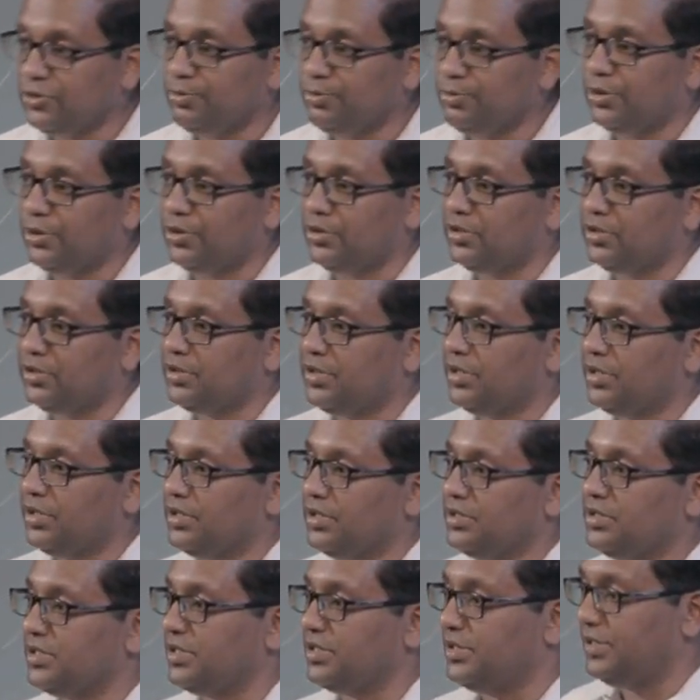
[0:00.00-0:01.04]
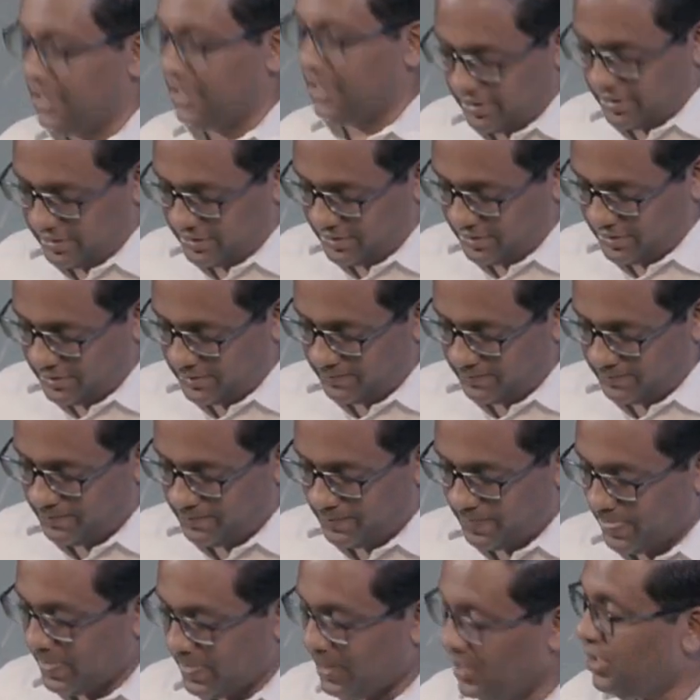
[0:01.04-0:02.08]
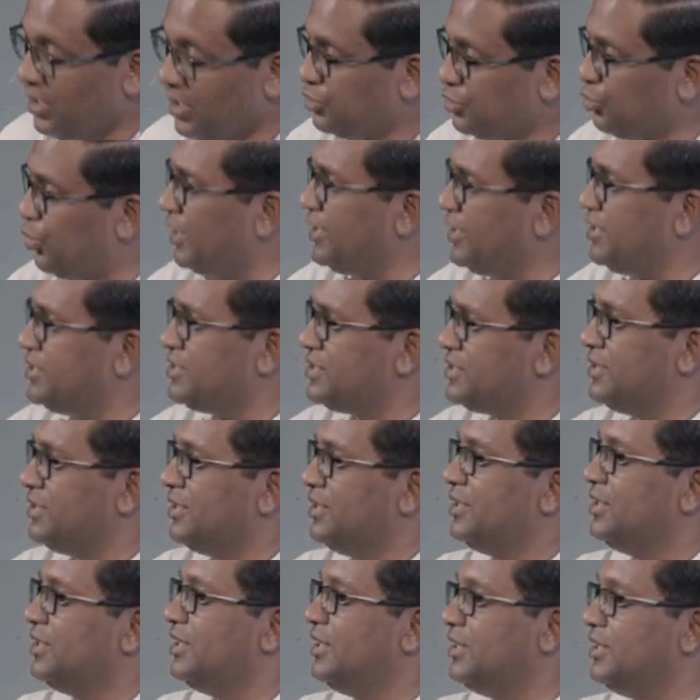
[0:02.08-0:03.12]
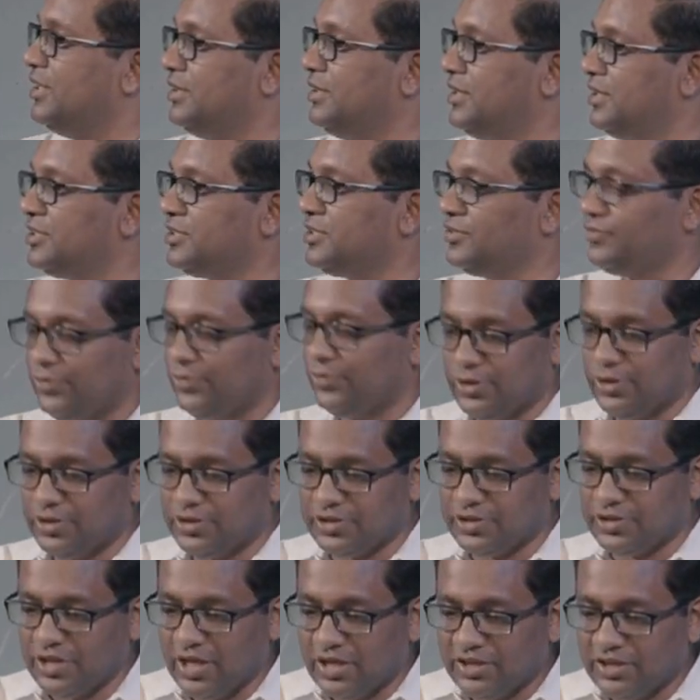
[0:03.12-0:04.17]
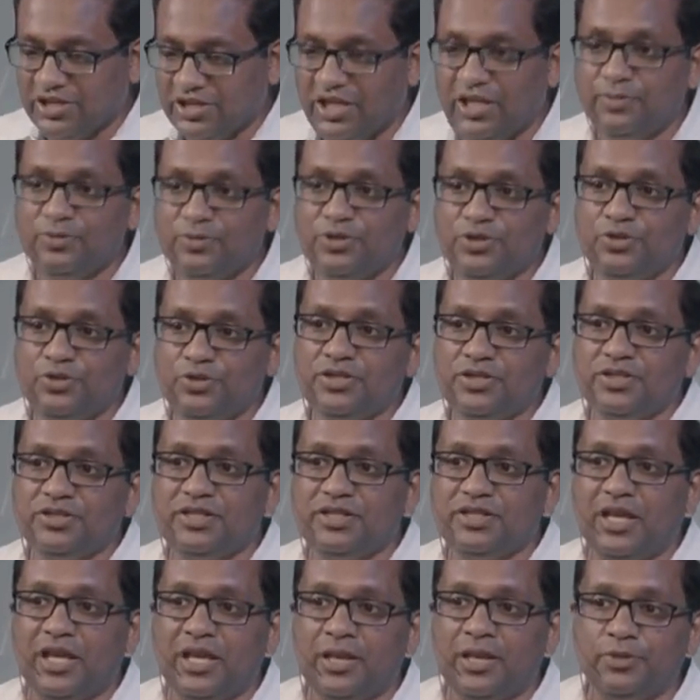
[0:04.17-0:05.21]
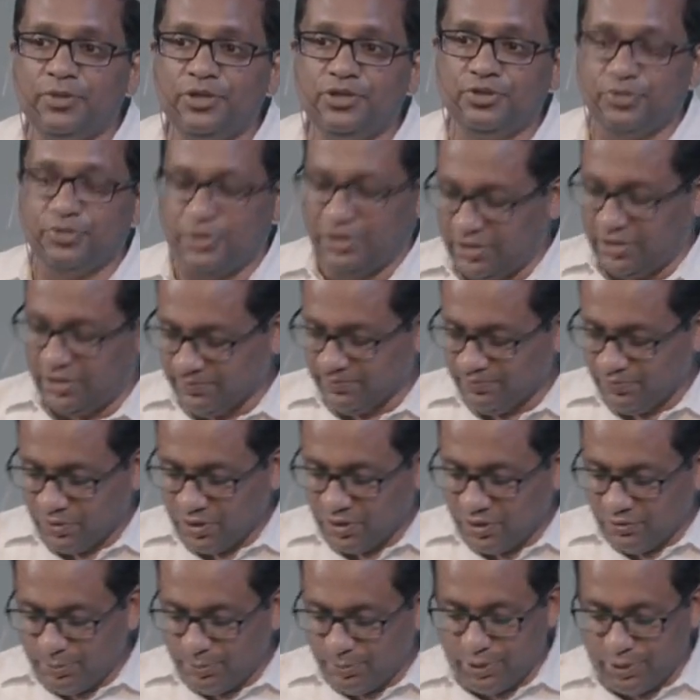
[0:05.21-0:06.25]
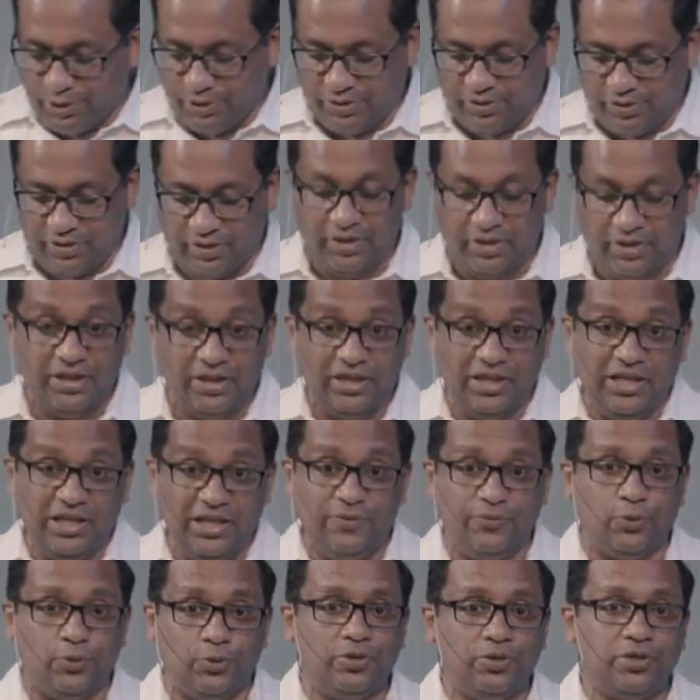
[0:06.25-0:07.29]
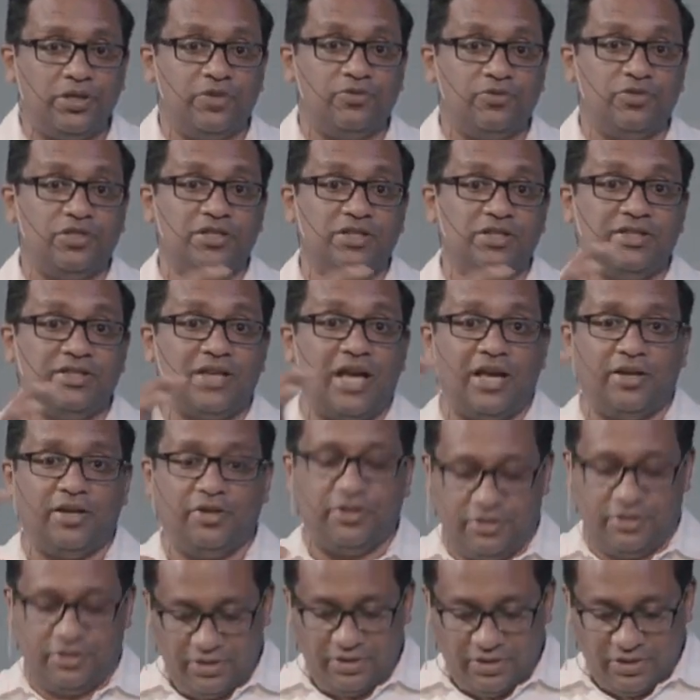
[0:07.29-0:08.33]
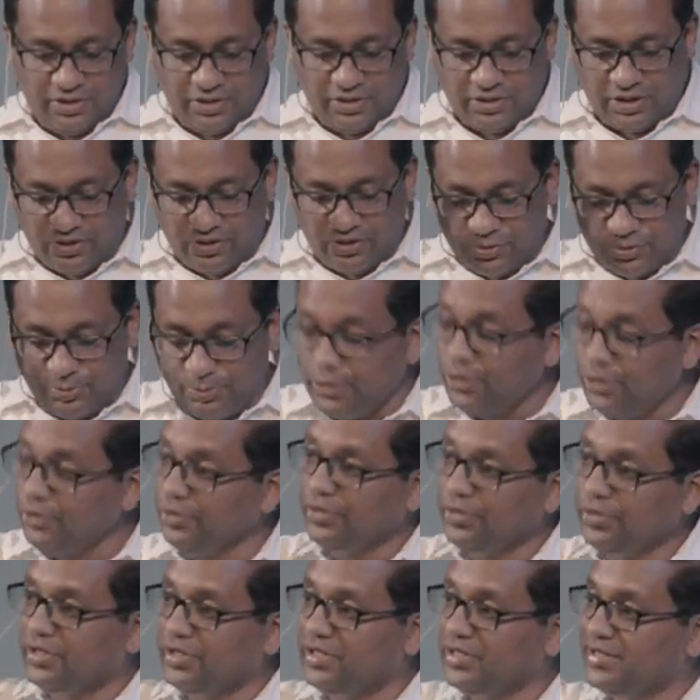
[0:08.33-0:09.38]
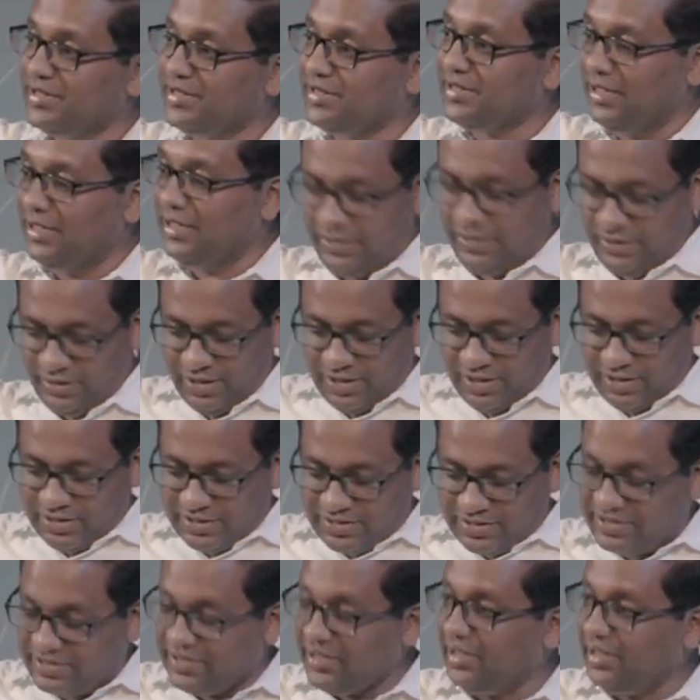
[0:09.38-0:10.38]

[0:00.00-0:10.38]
Twice in this verse, James uses the imagery of birth. Evil gives desire, gives birth to sin, sin gives birth to death.